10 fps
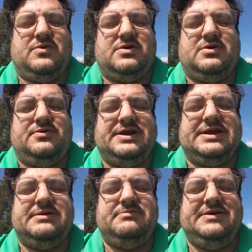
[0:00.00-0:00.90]
world
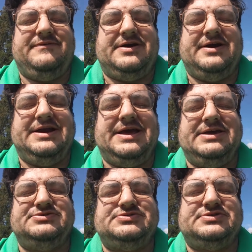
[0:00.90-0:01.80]
that can be very
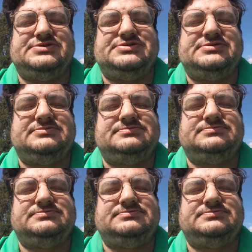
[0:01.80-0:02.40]
dangerous.